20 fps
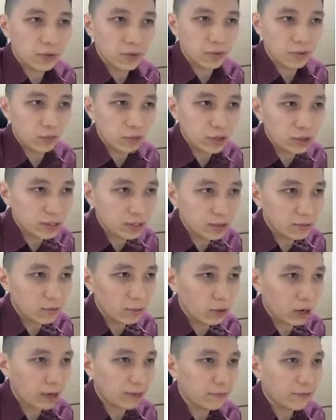reason
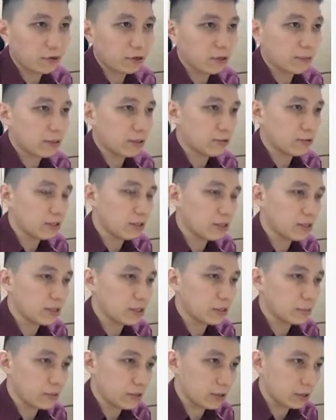why volume increase
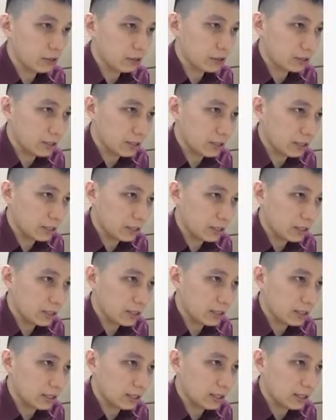is because the
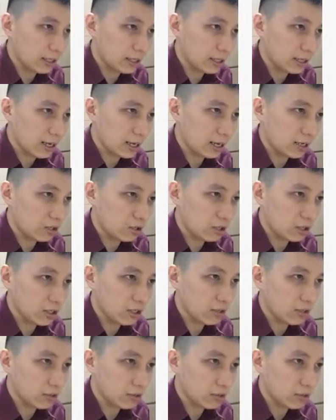kinetic energy.